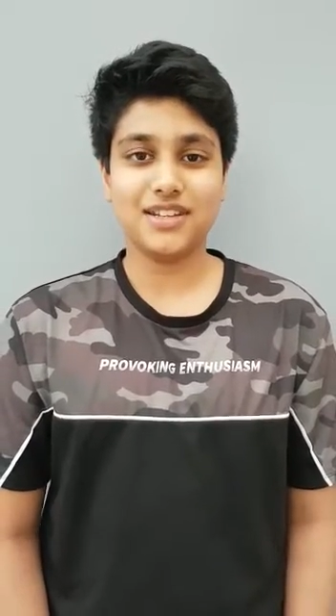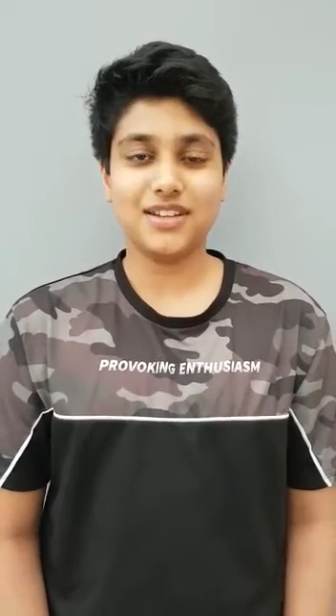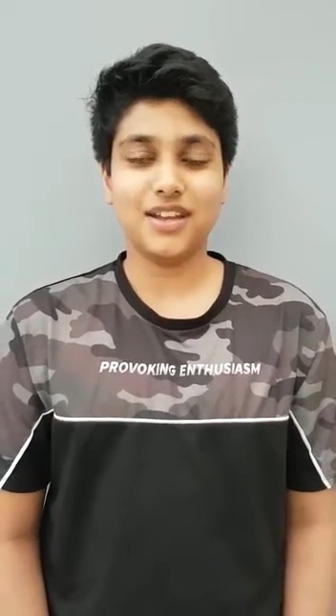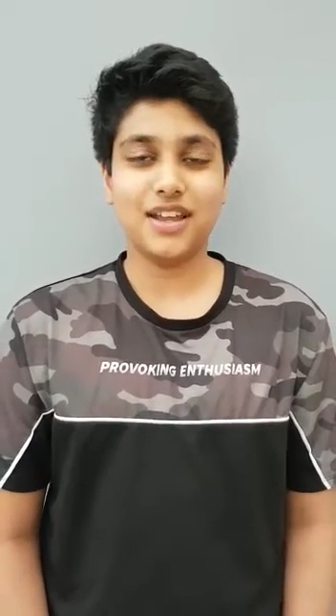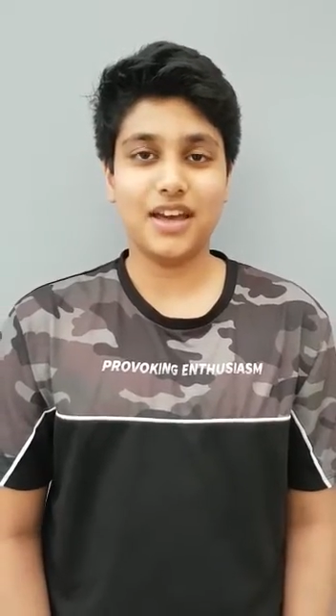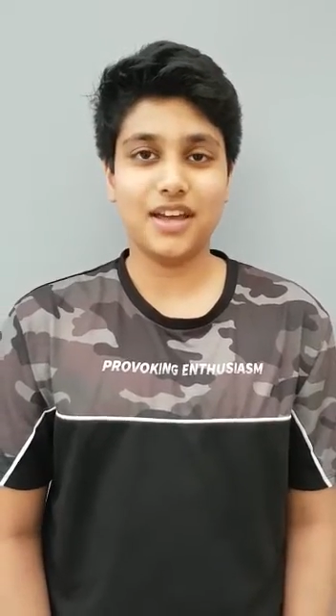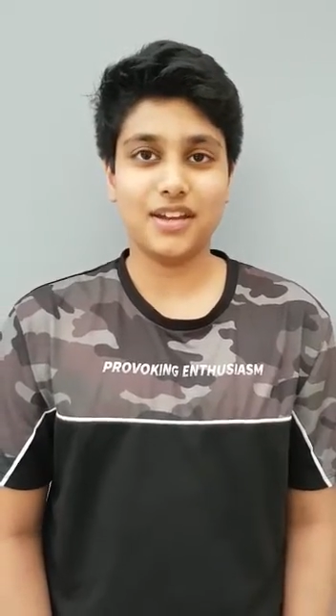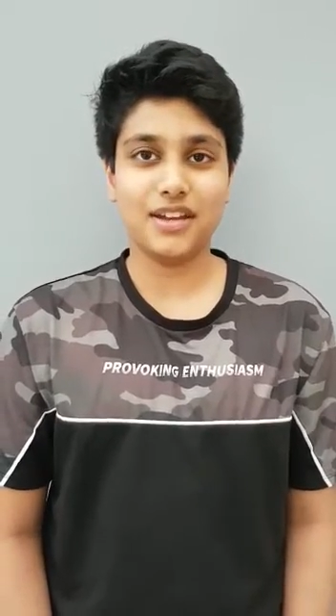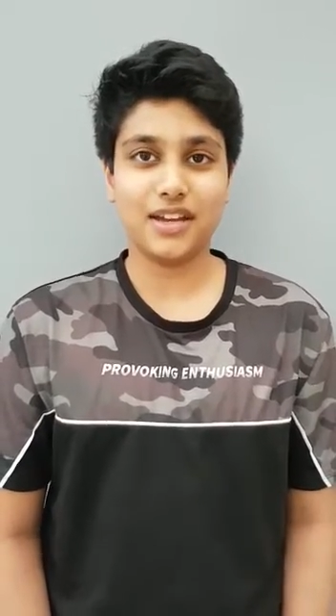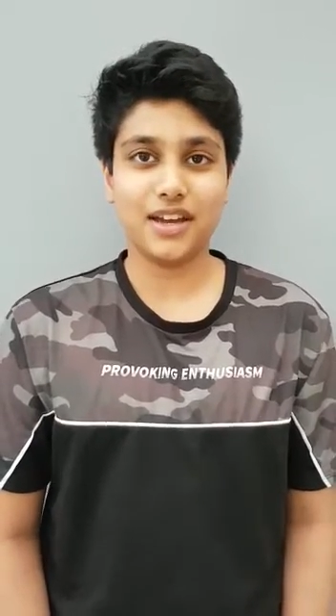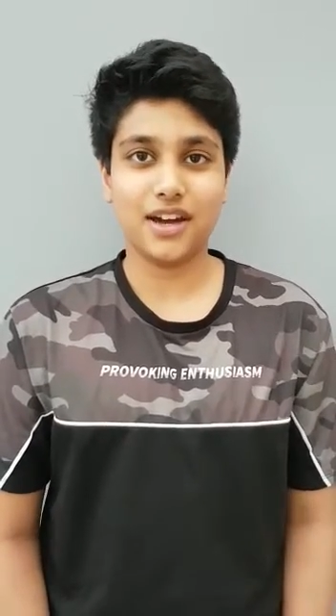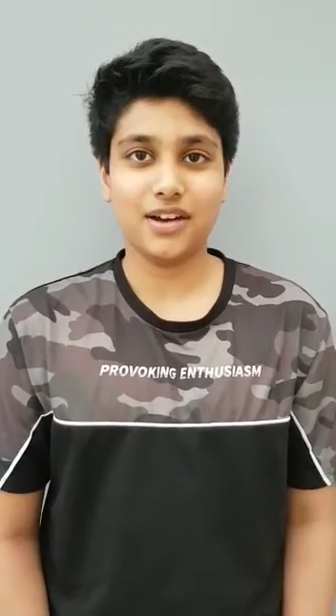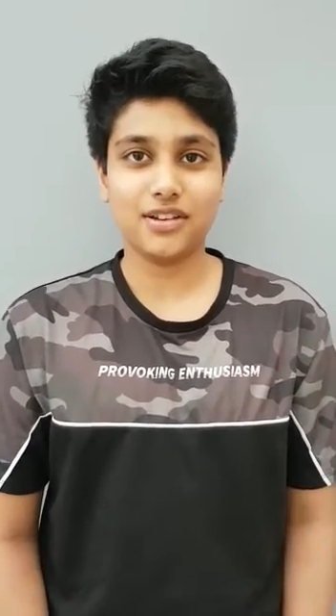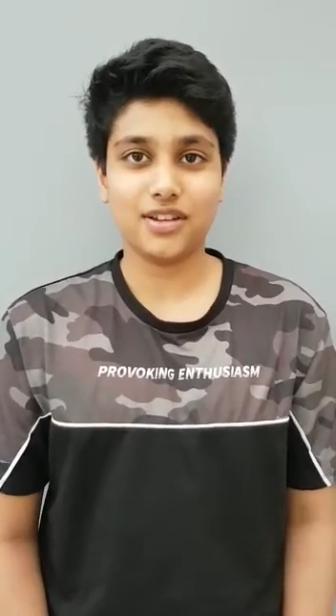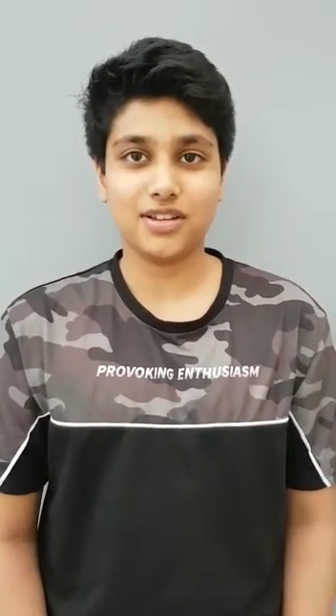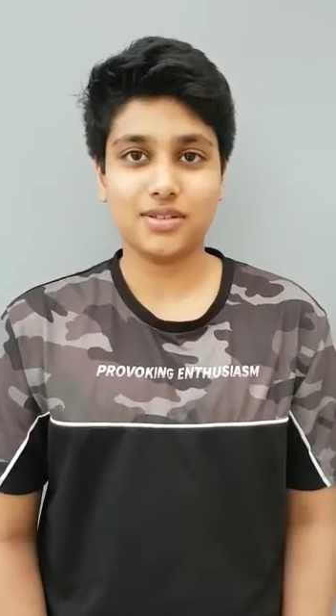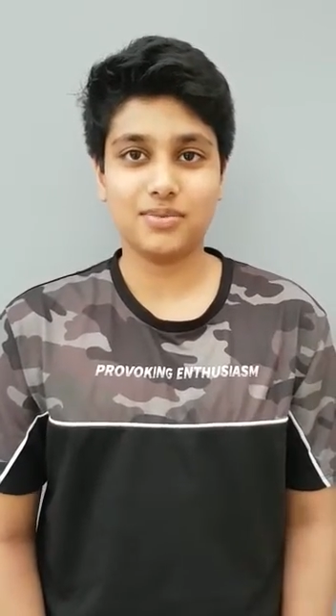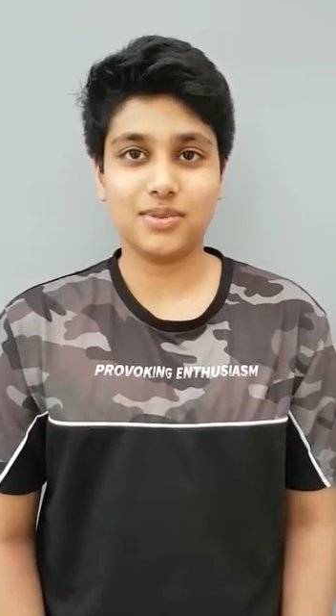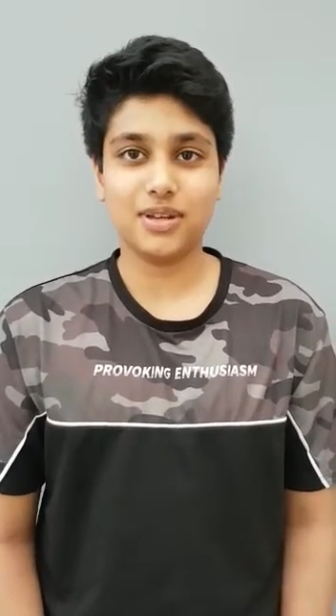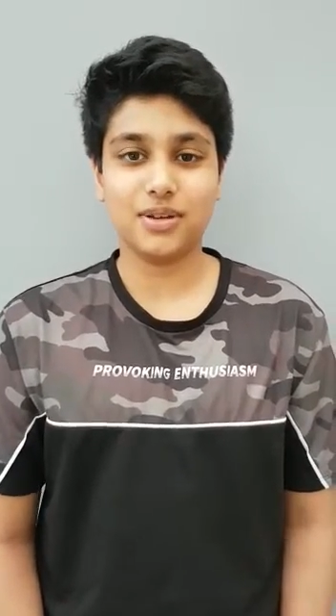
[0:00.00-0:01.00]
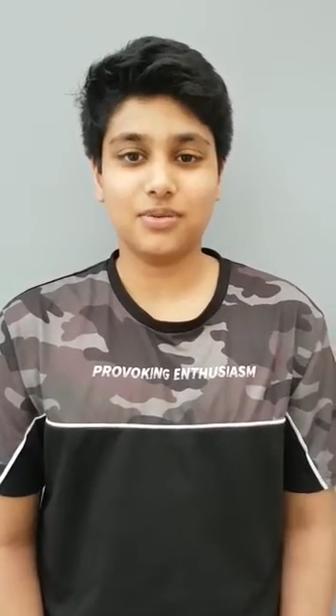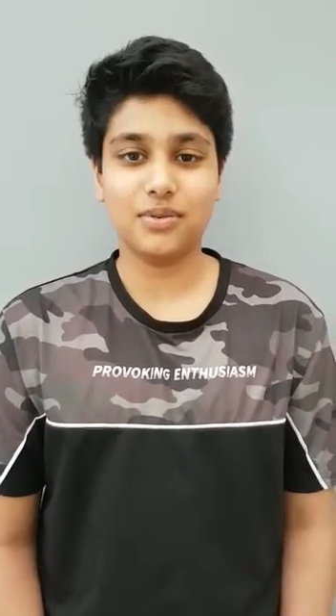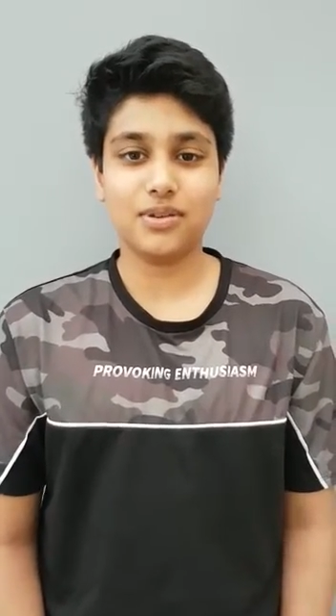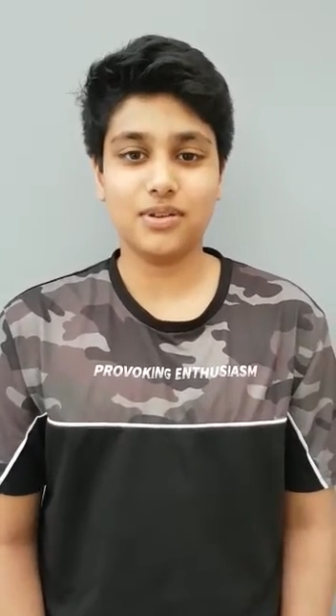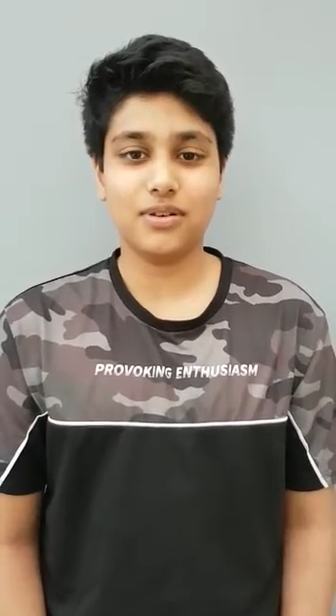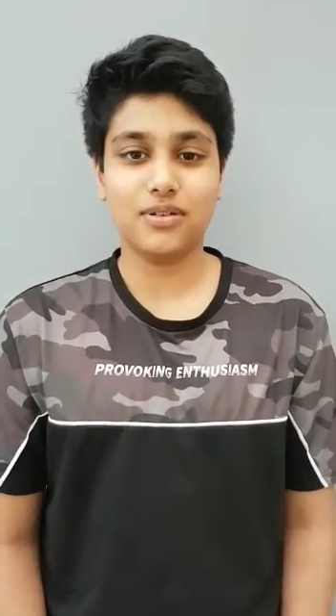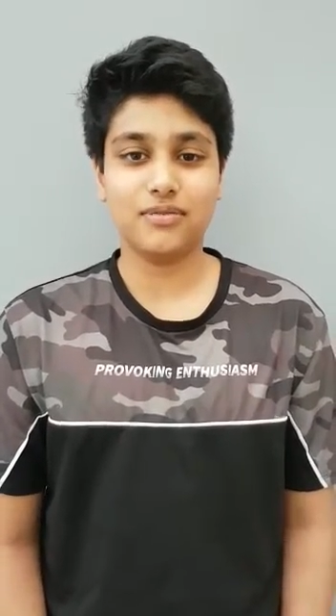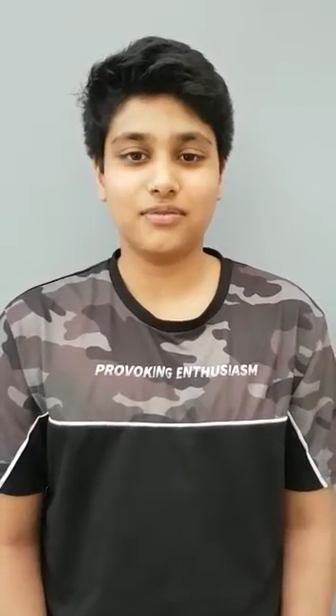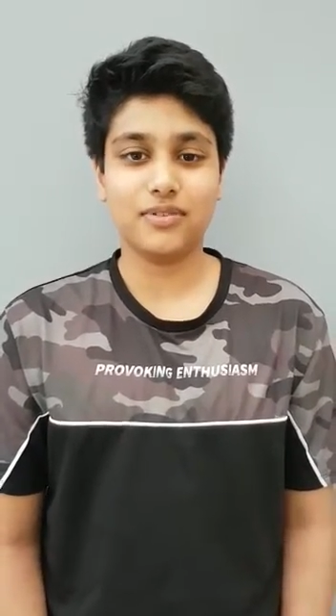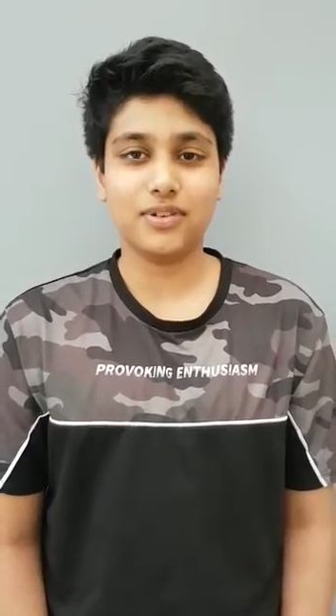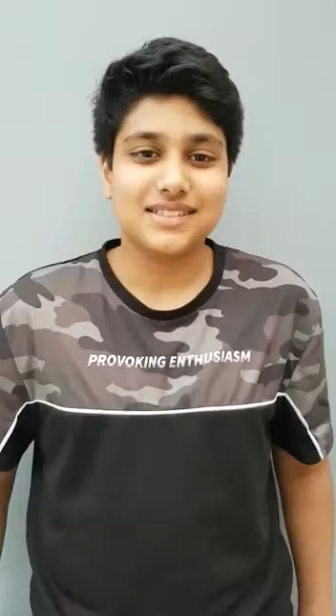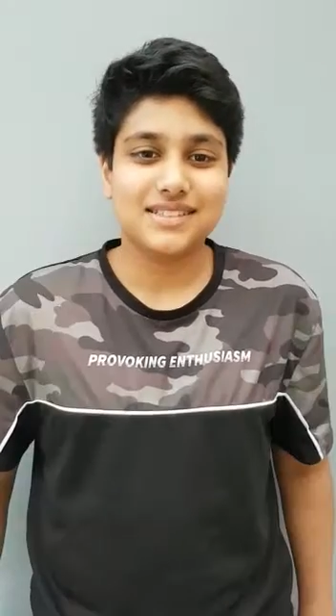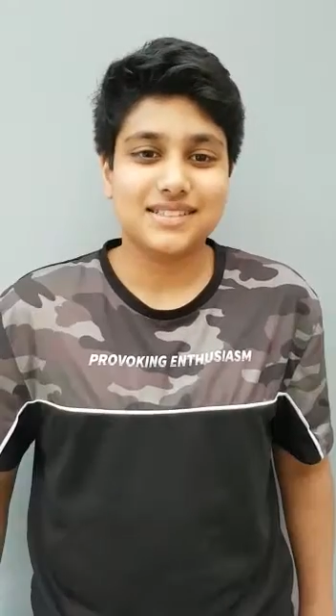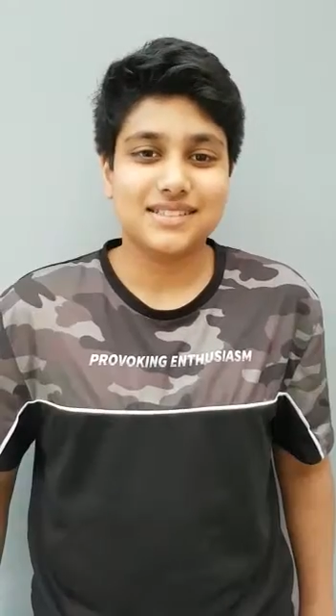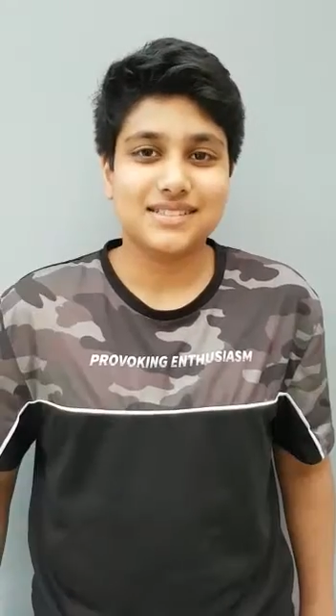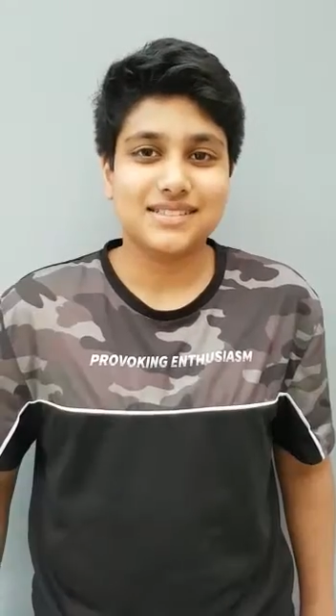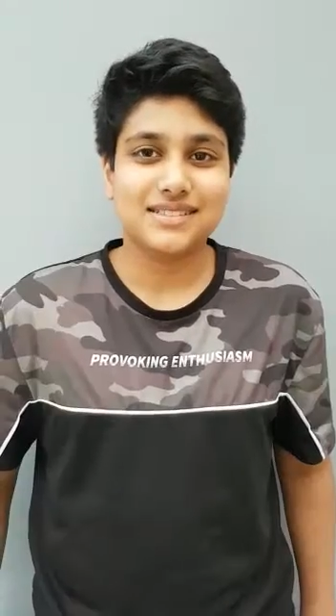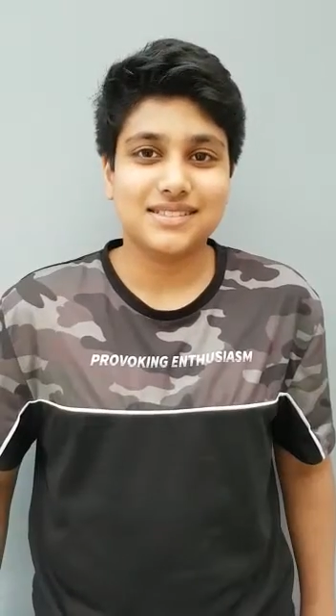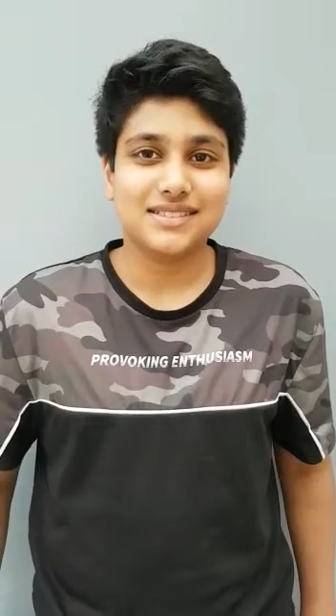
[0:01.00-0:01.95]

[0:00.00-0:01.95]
learning how to speak with confidence.